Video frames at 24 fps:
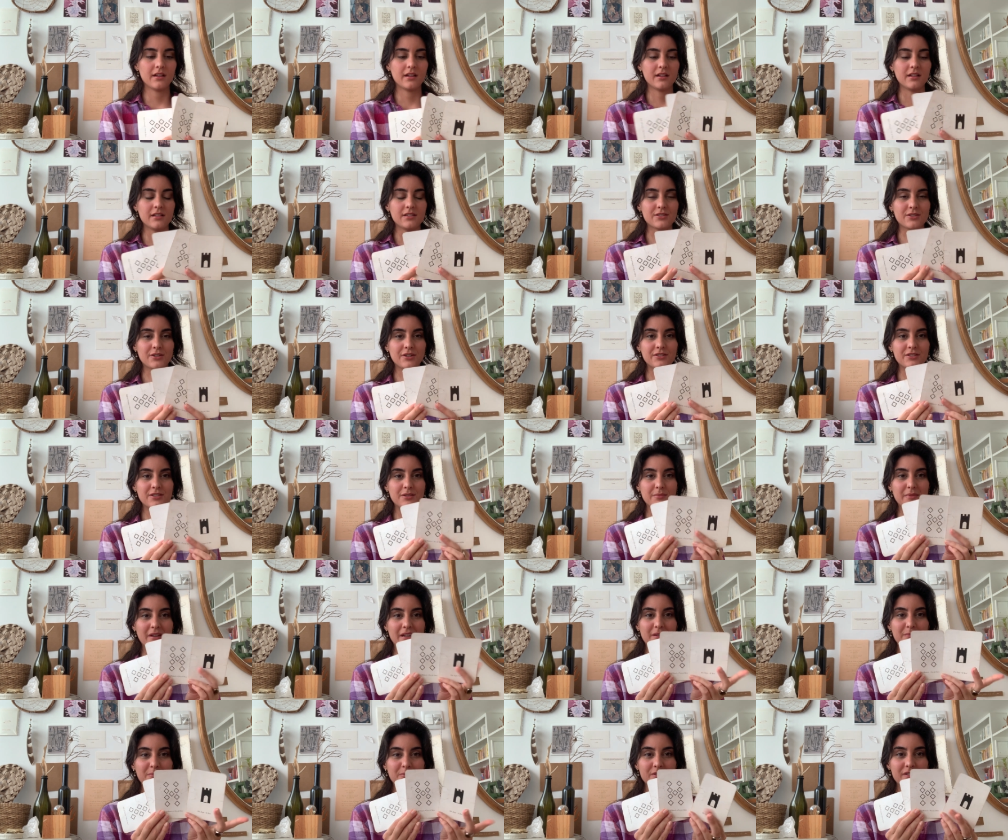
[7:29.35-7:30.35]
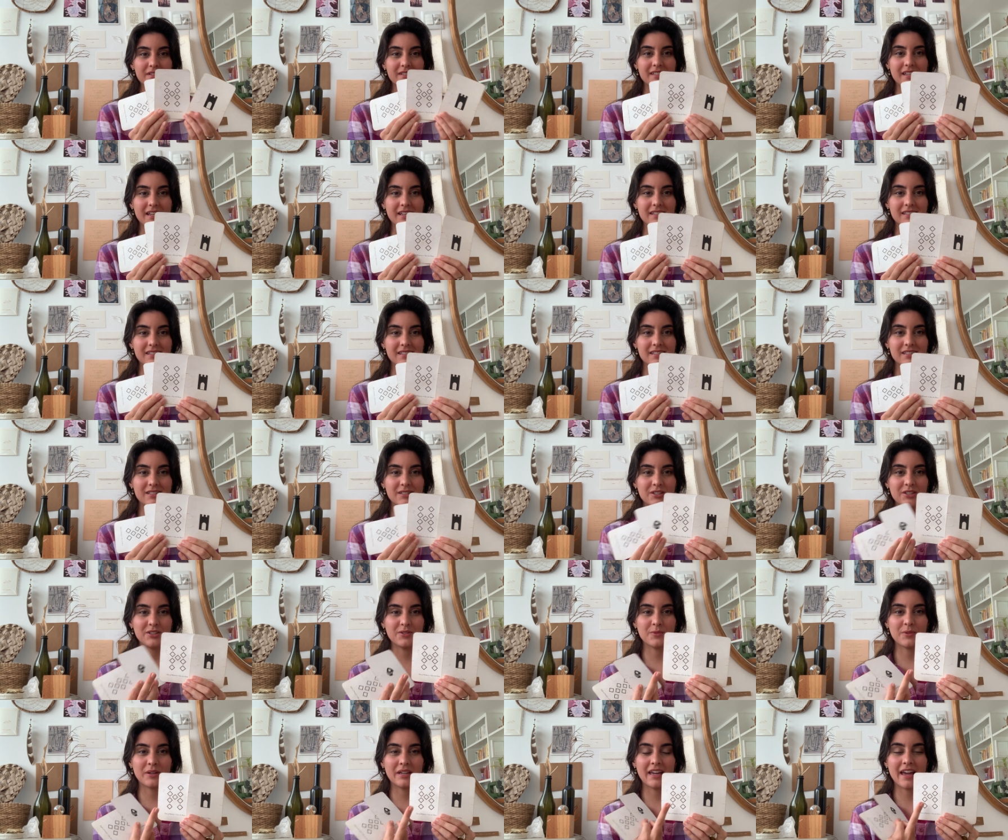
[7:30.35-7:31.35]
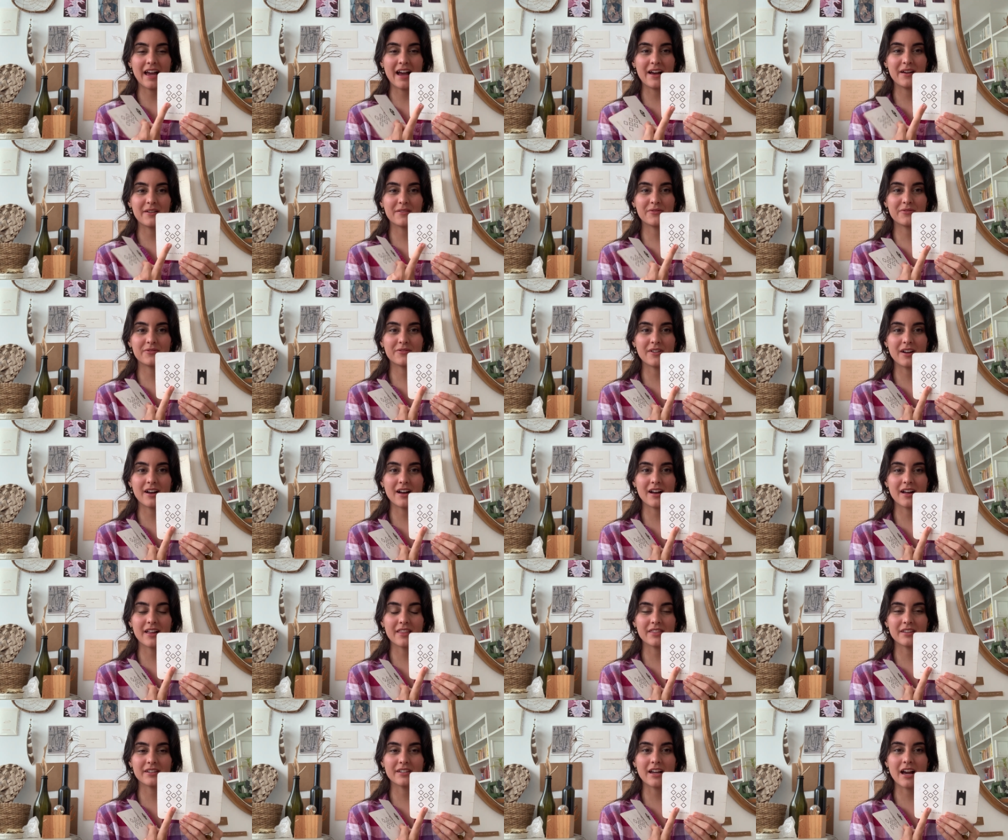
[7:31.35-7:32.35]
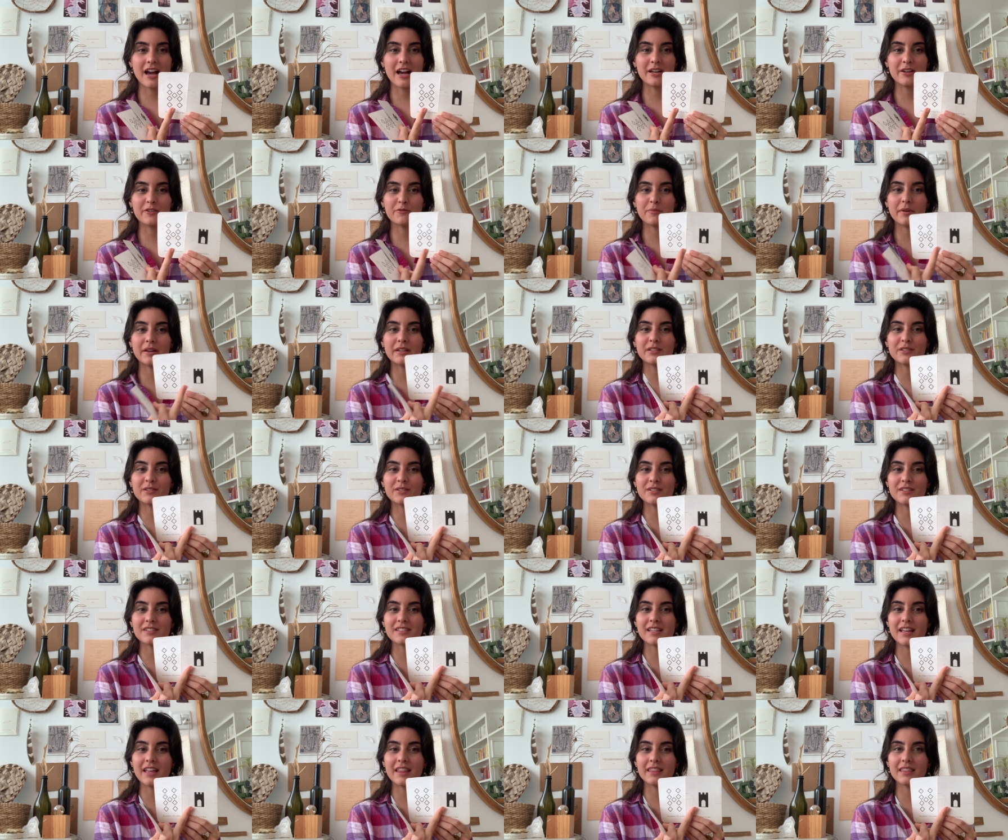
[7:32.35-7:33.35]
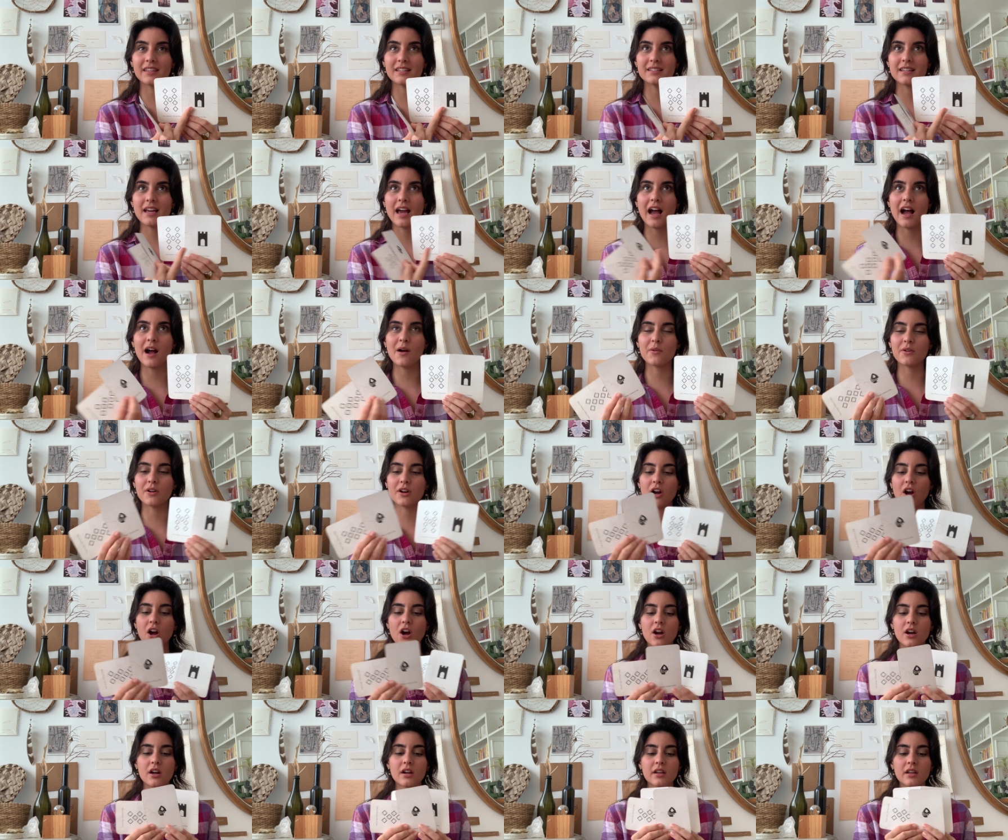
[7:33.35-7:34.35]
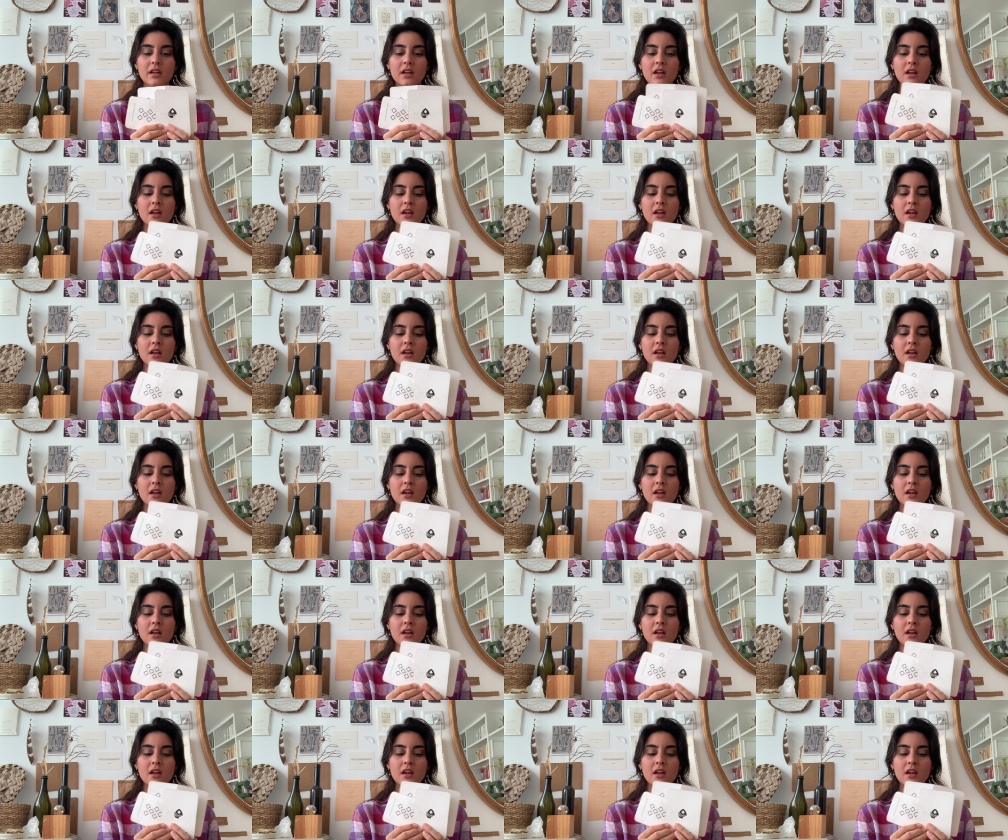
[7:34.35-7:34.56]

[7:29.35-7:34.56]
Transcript: It's going to make more sense. We have the Nine of Pentacles and the Tower card.